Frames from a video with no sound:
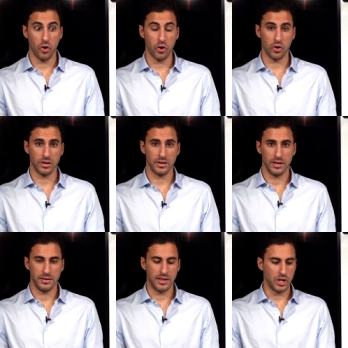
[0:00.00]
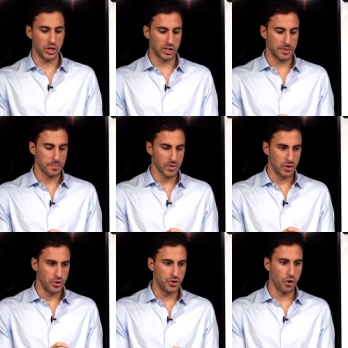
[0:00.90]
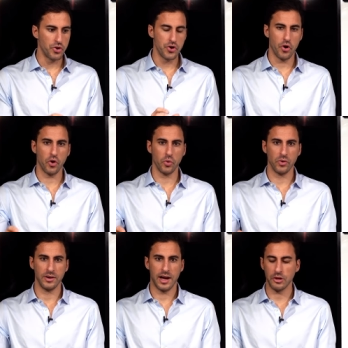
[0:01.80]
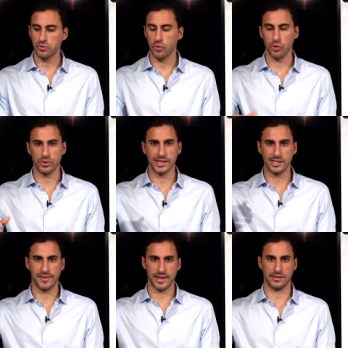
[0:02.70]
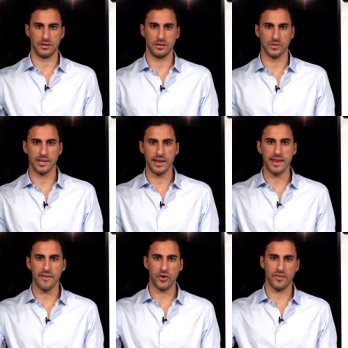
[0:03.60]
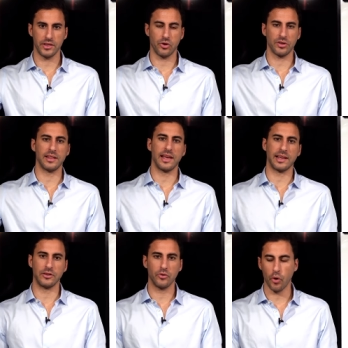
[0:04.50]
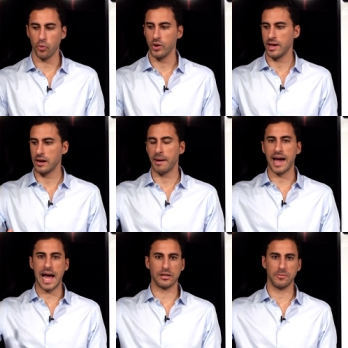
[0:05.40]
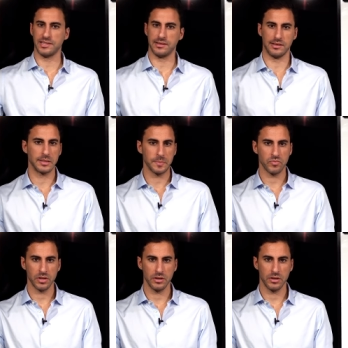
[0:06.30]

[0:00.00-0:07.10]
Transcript: or they just don't know how to grow things faster because they never even thought that they can grow and buy other businesses.